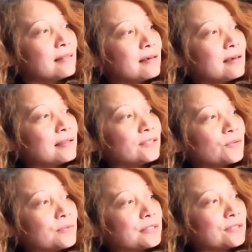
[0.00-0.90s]
then she
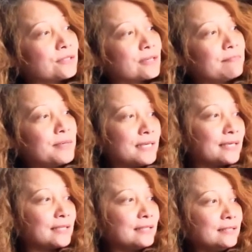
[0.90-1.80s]
wants to come
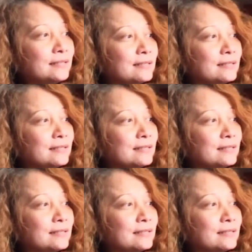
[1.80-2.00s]
in